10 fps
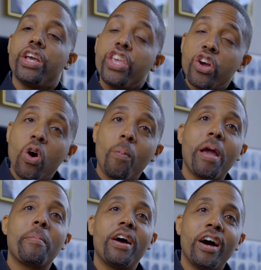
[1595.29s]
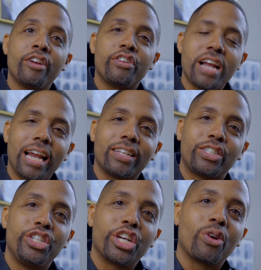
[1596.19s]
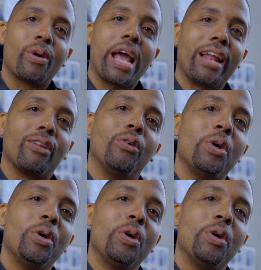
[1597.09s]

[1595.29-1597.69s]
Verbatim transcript: you're going to pay me $100 to jiggle the handle.